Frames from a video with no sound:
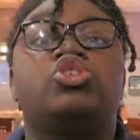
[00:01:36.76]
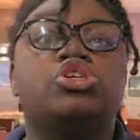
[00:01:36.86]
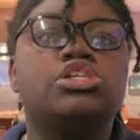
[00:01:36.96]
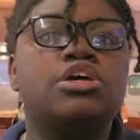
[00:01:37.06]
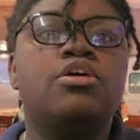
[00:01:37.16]
It's
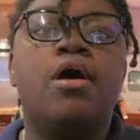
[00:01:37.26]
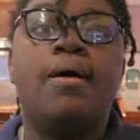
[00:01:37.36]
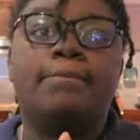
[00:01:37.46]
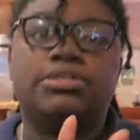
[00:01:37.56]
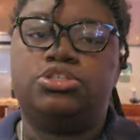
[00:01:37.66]
good,
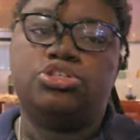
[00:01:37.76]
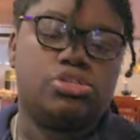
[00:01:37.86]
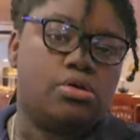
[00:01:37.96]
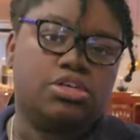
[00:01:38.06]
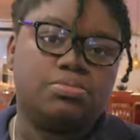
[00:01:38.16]
but you just
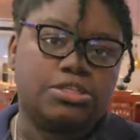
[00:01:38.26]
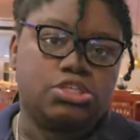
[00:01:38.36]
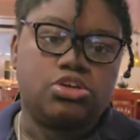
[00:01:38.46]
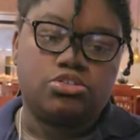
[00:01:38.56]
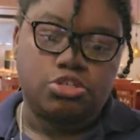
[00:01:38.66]
don't expect the
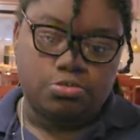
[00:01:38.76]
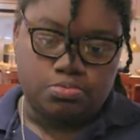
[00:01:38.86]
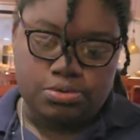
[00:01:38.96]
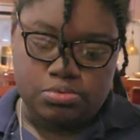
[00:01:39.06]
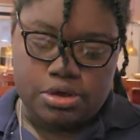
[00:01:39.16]
salt, so
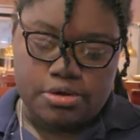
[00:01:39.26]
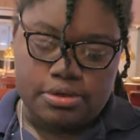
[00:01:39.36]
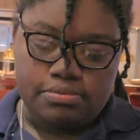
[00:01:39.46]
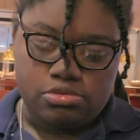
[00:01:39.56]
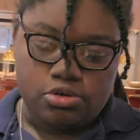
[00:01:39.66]
be
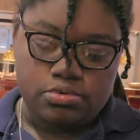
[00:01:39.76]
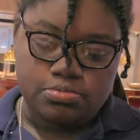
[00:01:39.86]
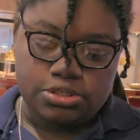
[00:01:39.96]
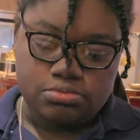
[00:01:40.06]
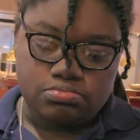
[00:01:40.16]
wary, there will
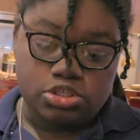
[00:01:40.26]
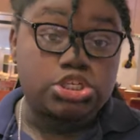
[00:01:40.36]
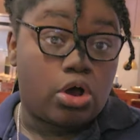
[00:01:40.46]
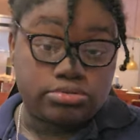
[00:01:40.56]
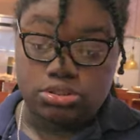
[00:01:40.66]
be
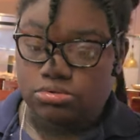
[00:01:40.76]
salt.